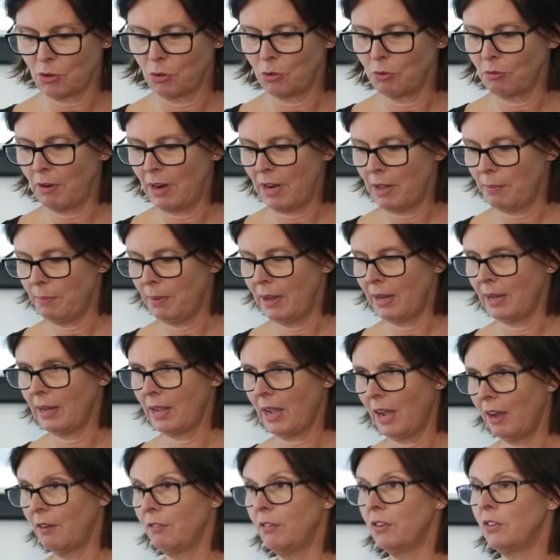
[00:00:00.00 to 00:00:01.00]
already been
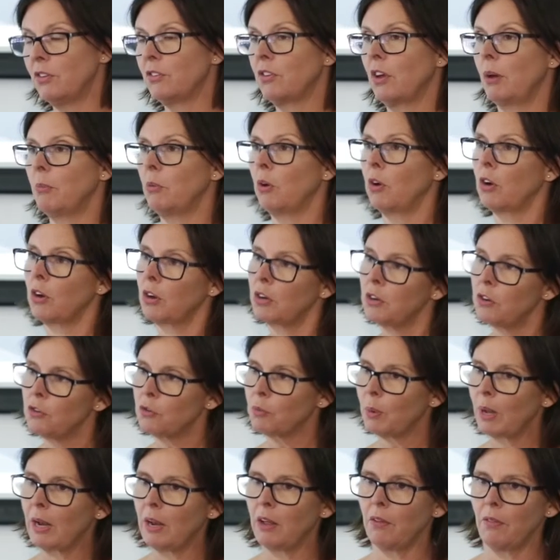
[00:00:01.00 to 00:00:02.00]
covered, so I'm not going to
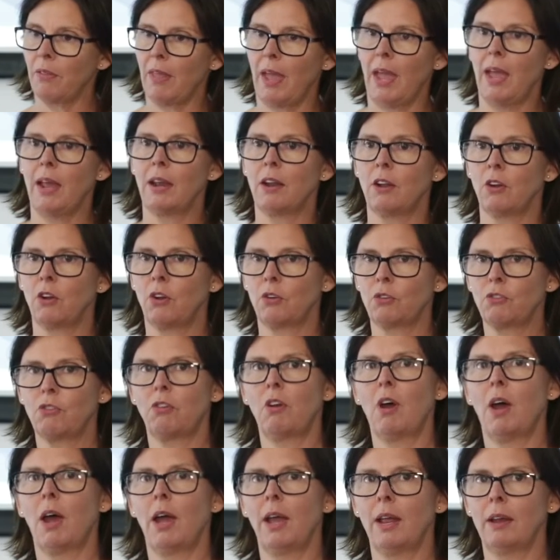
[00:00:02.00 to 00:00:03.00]
dwell on that, and I'll
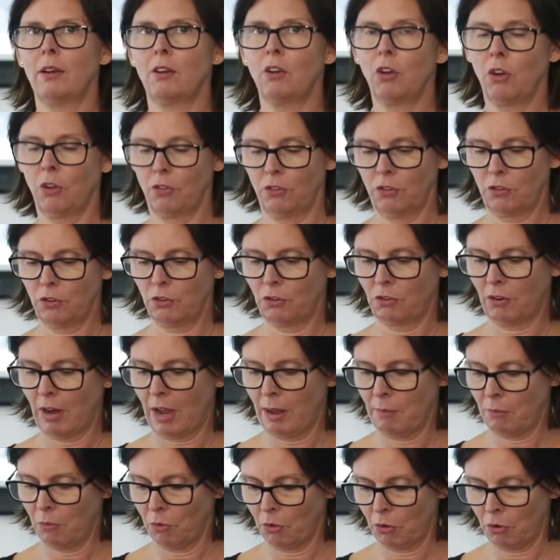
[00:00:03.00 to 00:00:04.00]
try and
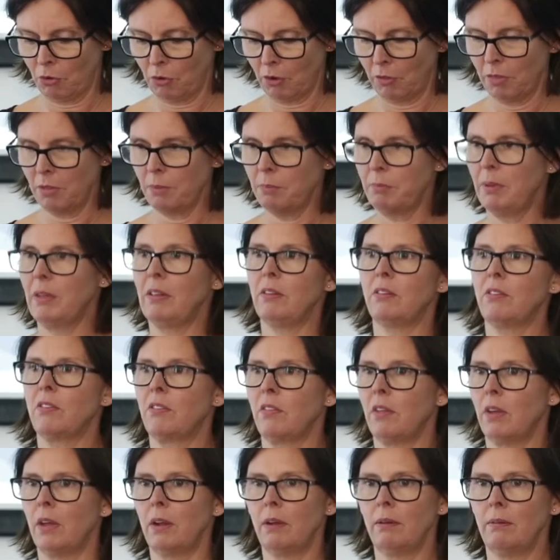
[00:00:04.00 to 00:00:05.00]
concentrate more on the bits
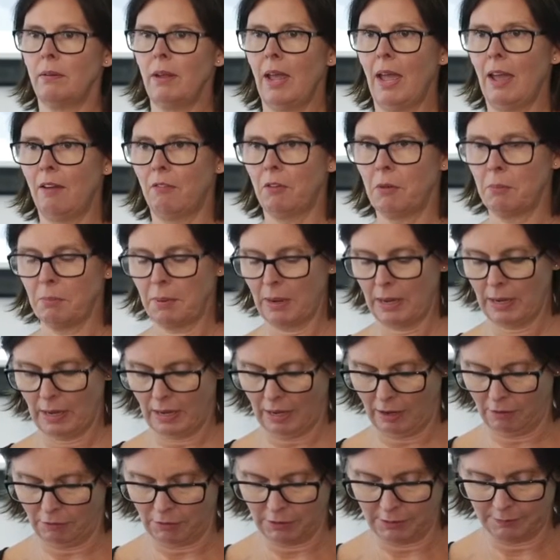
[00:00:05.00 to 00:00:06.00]
that haven't
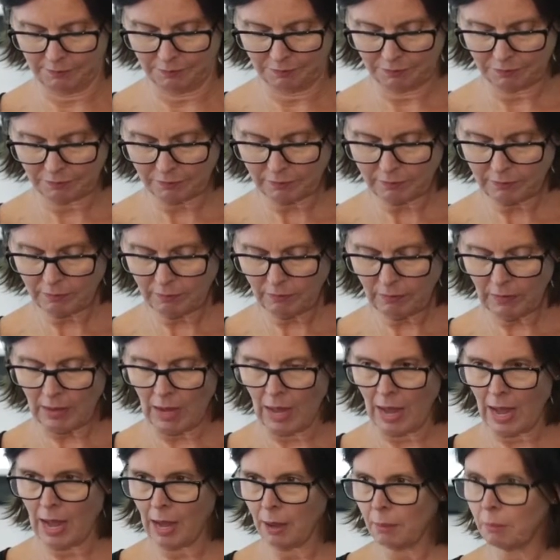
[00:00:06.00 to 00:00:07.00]
been covered.
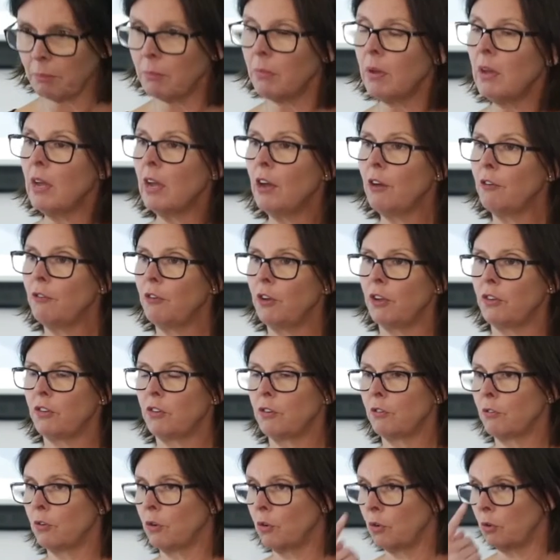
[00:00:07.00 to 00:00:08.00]

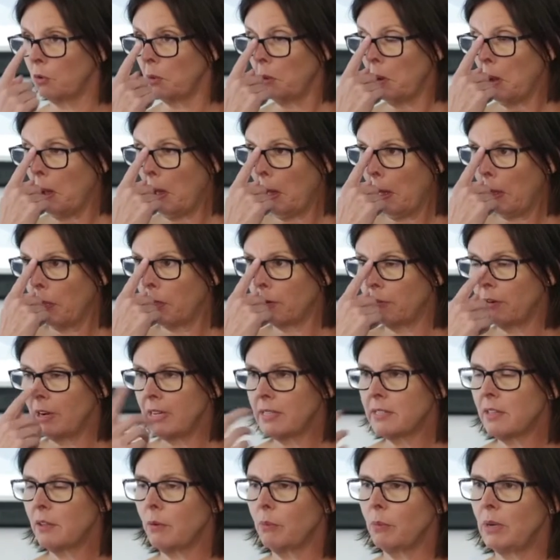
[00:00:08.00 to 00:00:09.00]
First of all, the
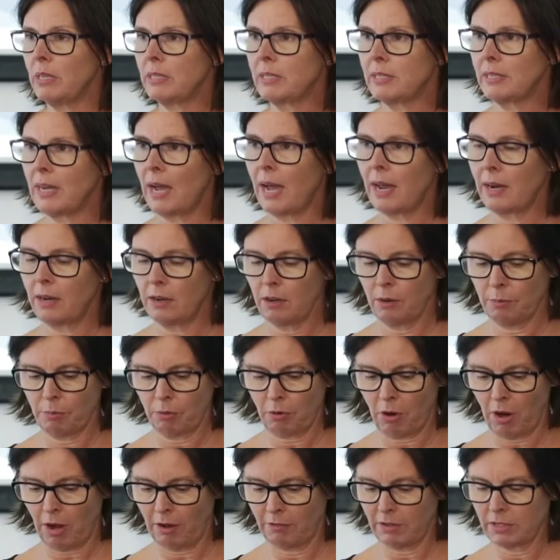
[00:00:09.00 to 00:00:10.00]
reason that we started a
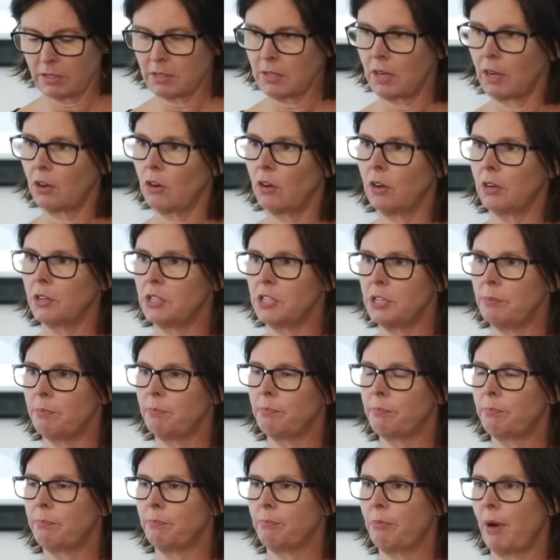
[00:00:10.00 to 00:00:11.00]
private psychology
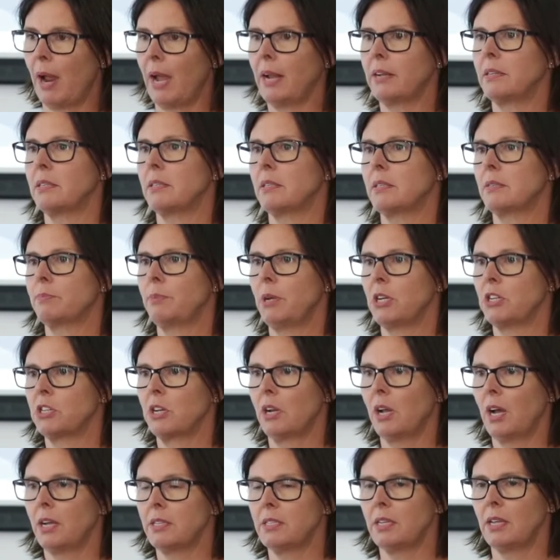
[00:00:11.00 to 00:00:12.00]
practice
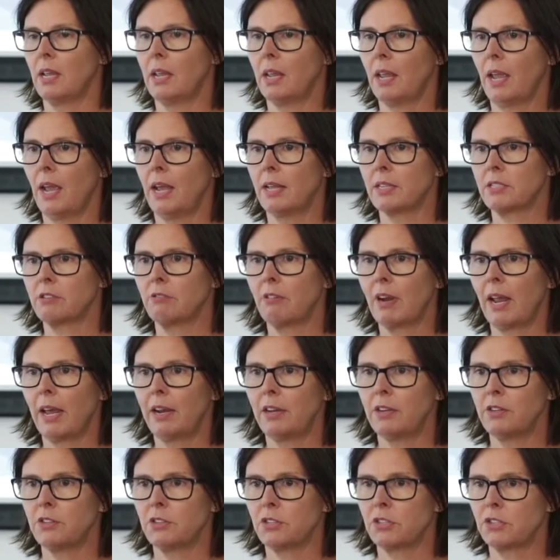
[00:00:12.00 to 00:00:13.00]
specialising in
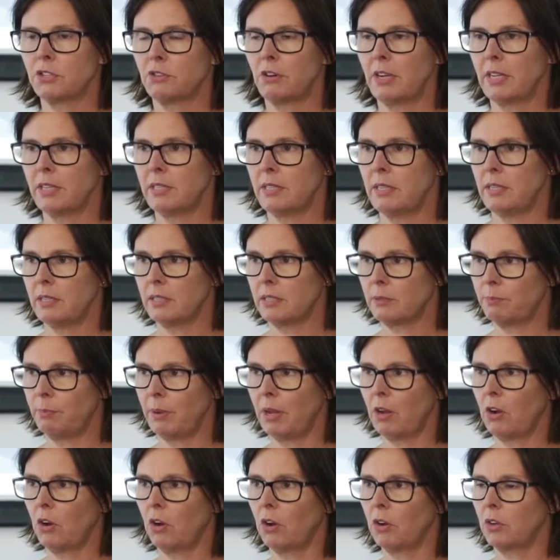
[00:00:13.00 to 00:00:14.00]
cancer-related distress is
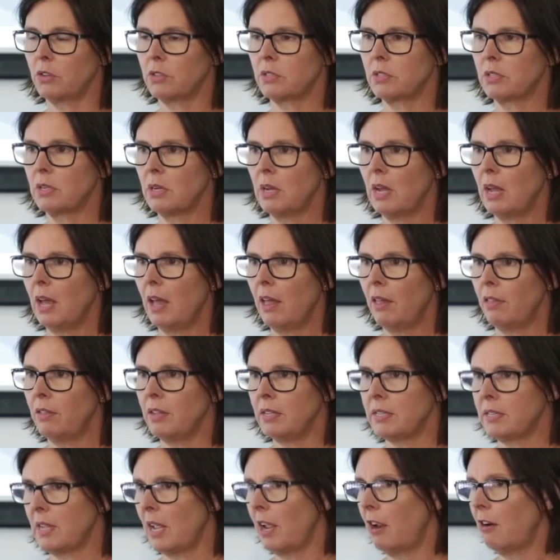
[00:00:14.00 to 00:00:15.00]
because
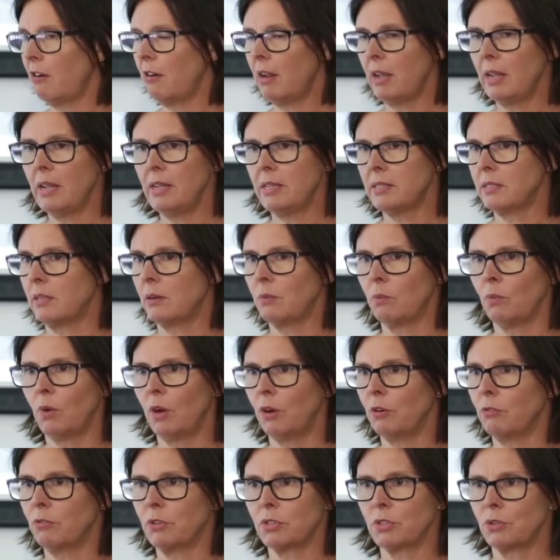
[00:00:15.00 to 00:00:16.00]
this area isn't
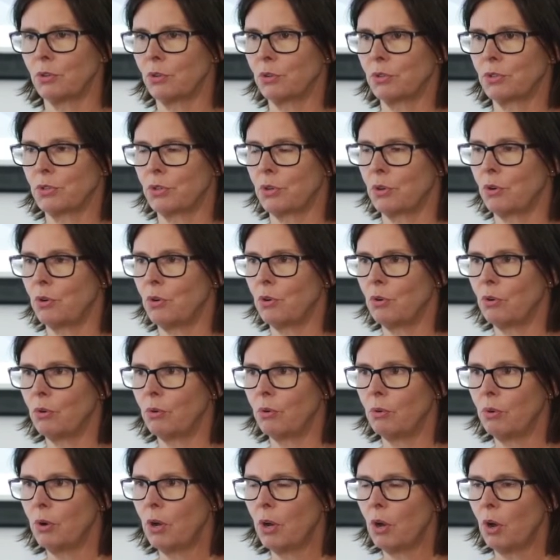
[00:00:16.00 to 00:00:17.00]
well resourced at
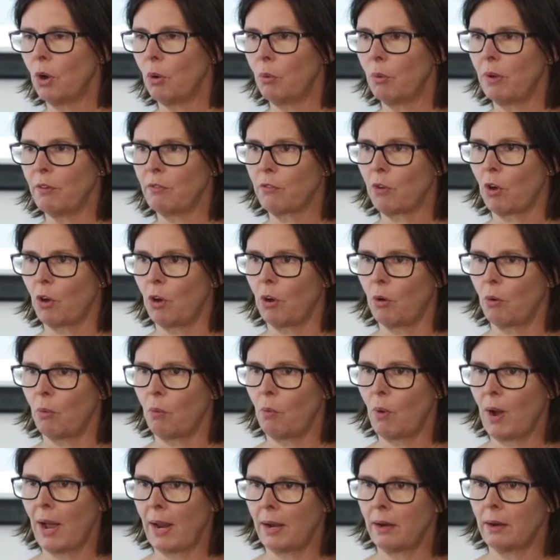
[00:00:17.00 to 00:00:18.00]
all. We've
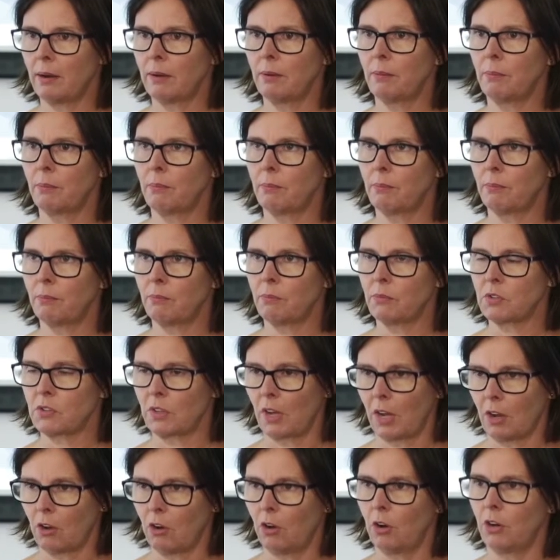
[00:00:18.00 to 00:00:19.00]
got one
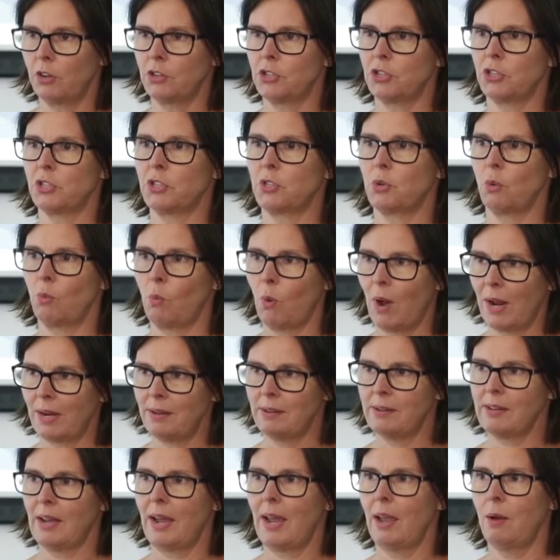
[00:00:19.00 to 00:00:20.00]
psychologist
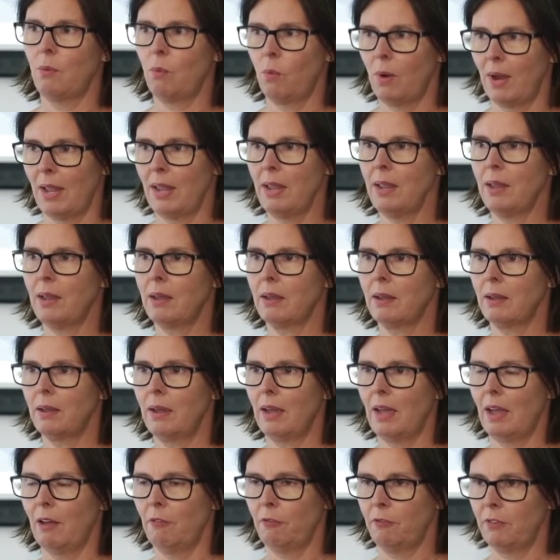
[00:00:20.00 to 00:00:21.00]
1 day a week
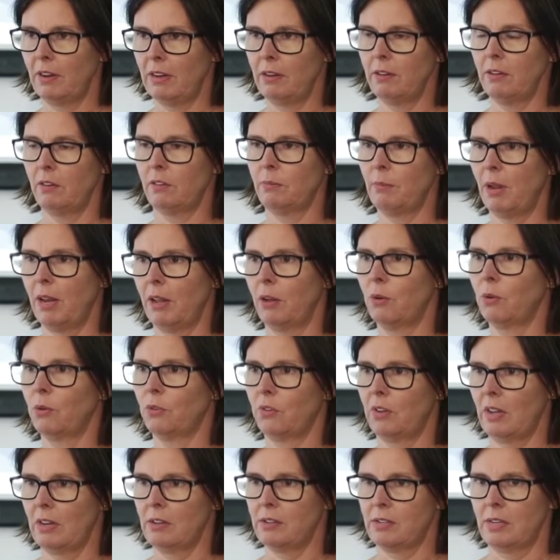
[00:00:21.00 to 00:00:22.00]
at Flinders
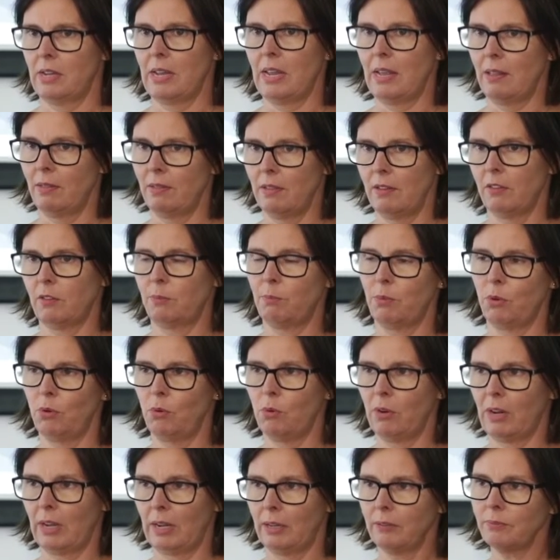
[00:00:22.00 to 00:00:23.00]
Medical Centre in this
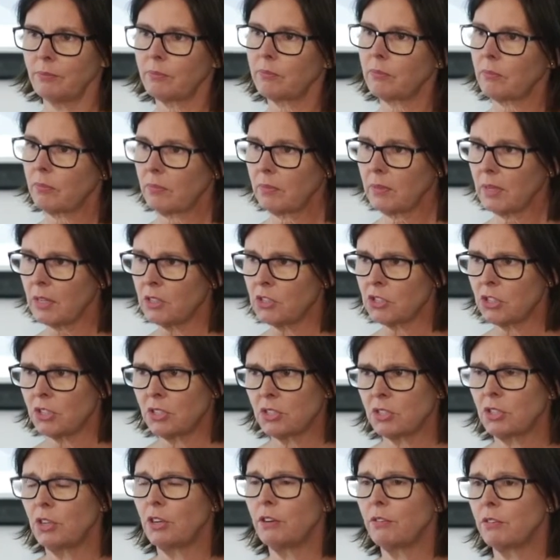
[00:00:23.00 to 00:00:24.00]
building
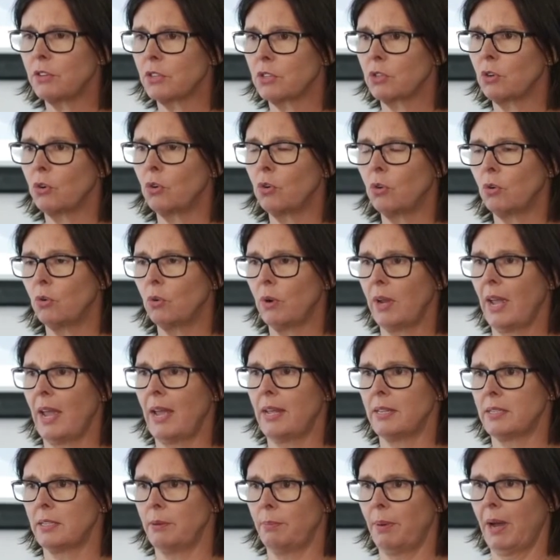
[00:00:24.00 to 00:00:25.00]
to service all
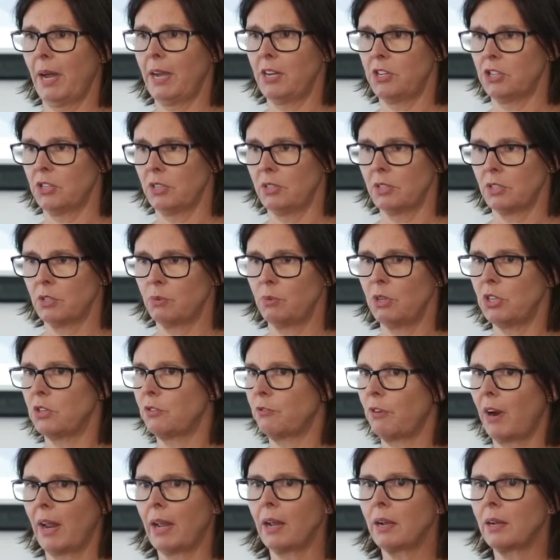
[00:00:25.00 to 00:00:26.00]
cancer patients,
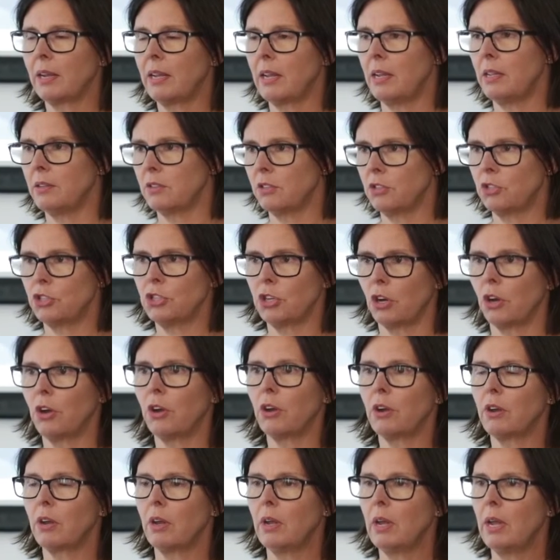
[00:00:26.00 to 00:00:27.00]
which frankly is a
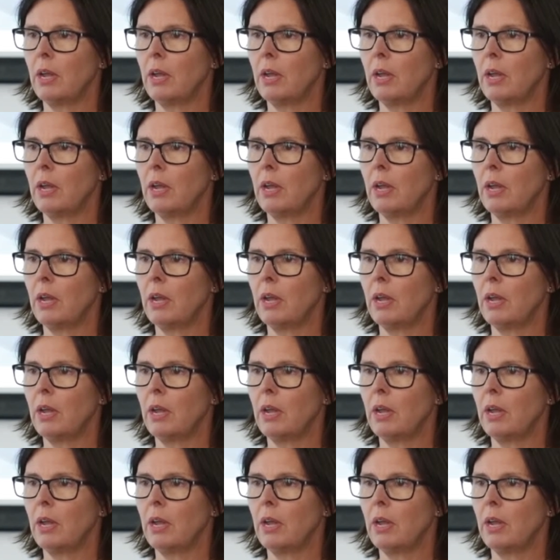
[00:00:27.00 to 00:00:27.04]
joke.